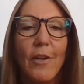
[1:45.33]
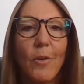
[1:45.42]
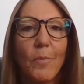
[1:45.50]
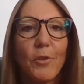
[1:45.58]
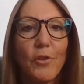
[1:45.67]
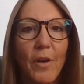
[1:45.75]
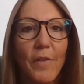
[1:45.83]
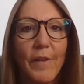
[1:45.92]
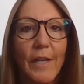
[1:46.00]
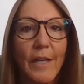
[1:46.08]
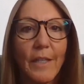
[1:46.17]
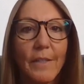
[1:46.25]
and
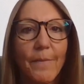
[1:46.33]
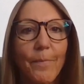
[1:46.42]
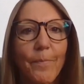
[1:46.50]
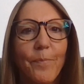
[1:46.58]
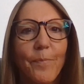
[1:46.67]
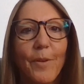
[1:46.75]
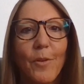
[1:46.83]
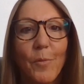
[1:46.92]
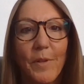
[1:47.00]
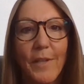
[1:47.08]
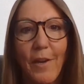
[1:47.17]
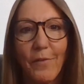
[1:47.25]
observing it
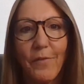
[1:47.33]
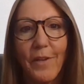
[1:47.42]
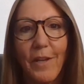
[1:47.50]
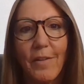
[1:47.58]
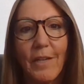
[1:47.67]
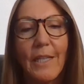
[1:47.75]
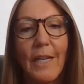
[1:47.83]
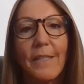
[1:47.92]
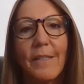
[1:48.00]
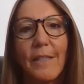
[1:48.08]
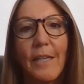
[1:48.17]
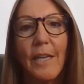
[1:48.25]
without fear. And
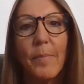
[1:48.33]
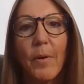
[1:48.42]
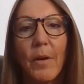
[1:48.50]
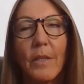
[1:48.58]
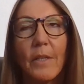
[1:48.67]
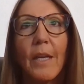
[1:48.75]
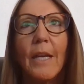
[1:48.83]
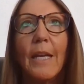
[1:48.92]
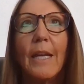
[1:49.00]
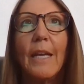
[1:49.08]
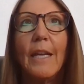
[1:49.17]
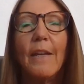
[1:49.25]
that's the key part.
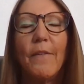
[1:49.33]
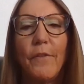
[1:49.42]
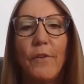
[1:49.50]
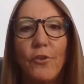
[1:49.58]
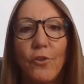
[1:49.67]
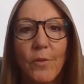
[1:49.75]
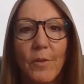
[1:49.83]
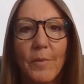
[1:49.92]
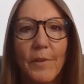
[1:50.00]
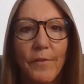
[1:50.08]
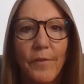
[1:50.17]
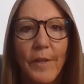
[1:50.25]
If you do it
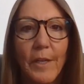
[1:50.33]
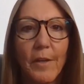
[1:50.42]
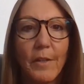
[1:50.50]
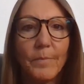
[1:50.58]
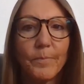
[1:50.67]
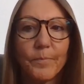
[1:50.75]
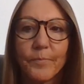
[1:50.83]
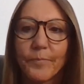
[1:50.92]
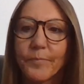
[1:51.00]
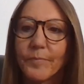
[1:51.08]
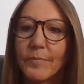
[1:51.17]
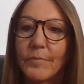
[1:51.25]
with fear,
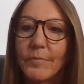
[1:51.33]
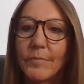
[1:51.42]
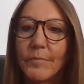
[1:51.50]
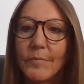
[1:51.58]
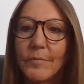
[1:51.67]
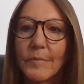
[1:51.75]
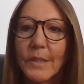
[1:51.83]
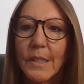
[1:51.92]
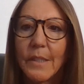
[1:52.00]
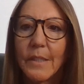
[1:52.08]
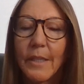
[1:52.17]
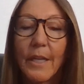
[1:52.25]

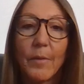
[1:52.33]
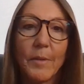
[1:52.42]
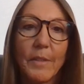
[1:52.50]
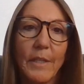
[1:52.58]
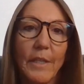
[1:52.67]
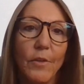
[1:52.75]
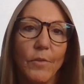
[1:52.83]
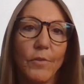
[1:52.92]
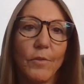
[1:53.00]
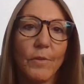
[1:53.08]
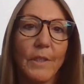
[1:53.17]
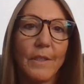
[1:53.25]
then I would say don't
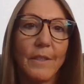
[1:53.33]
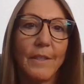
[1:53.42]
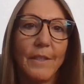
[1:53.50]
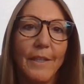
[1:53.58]
do it,